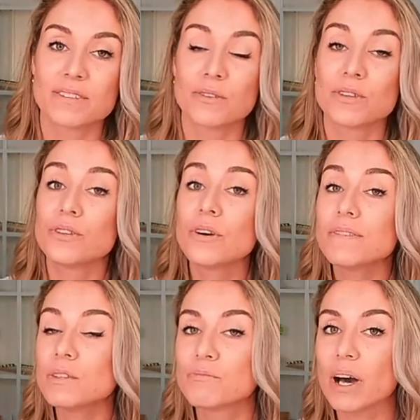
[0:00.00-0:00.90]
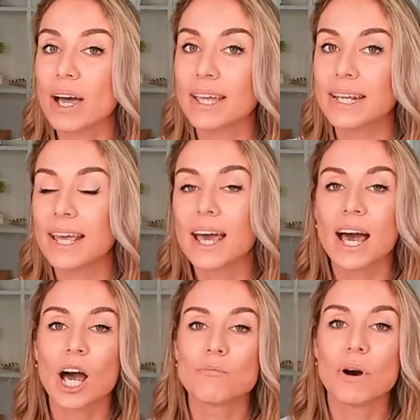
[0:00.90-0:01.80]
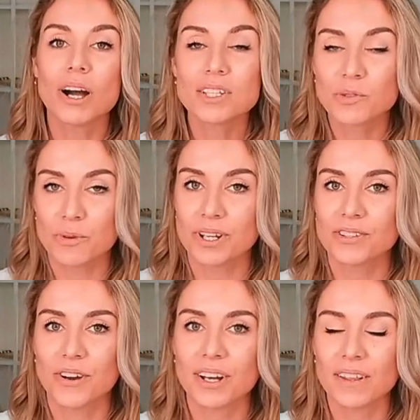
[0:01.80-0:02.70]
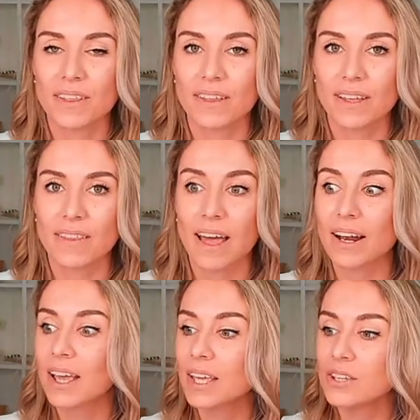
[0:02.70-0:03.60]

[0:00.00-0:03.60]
So you don't have to buy any uh, box springs or anything like that.